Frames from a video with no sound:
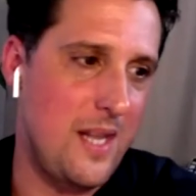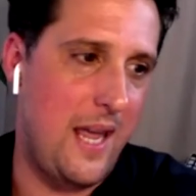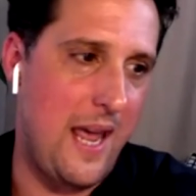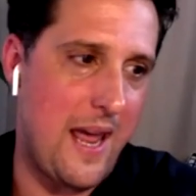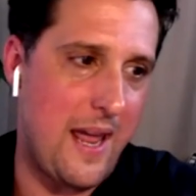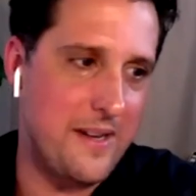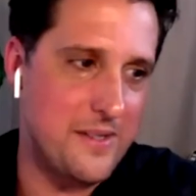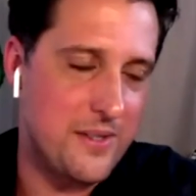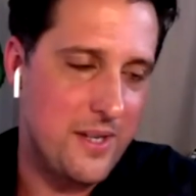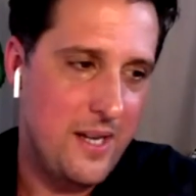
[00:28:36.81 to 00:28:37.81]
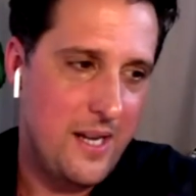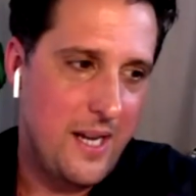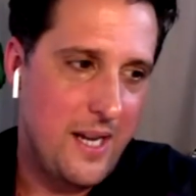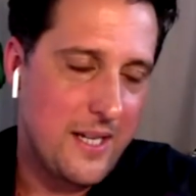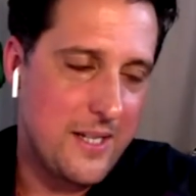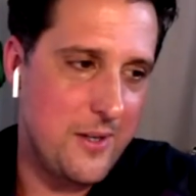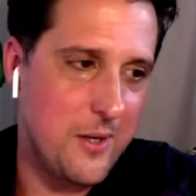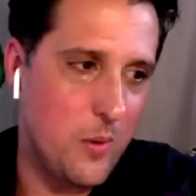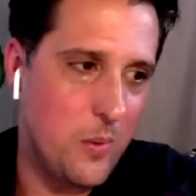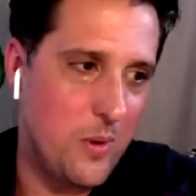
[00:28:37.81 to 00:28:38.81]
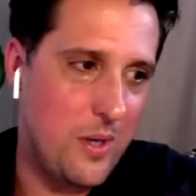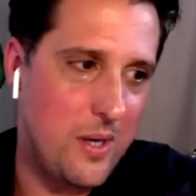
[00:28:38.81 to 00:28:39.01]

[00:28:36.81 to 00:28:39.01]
and, you know,